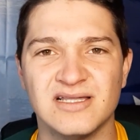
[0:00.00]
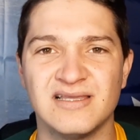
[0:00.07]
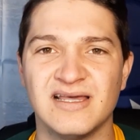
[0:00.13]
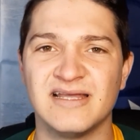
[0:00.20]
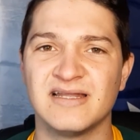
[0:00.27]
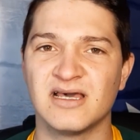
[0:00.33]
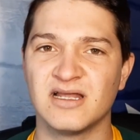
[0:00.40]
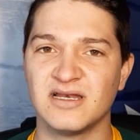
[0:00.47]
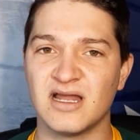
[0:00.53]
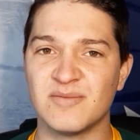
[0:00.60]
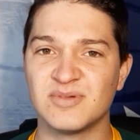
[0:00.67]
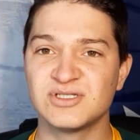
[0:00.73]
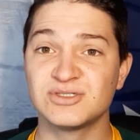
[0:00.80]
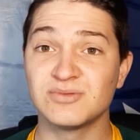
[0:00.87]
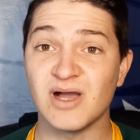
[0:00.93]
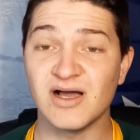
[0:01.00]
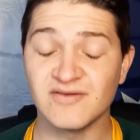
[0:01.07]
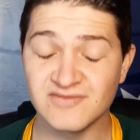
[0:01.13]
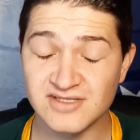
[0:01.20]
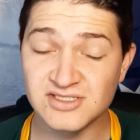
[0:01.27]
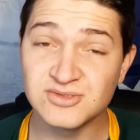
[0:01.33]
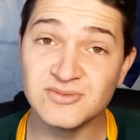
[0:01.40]
Then number
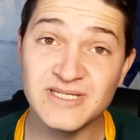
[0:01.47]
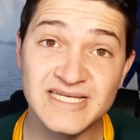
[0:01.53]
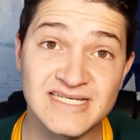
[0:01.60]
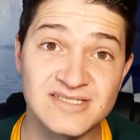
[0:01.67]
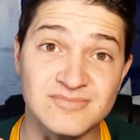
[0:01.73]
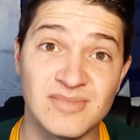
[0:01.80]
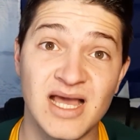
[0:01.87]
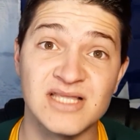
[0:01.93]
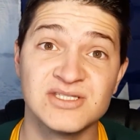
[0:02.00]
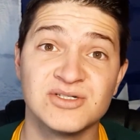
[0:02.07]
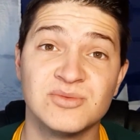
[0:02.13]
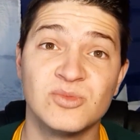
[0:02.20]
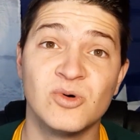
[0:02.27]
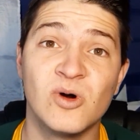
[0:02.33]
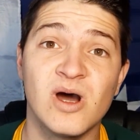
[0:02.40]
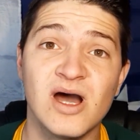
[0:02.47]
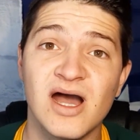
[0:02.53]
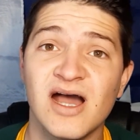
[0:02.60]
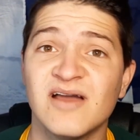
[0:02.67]
12 this week is Matt Tamua.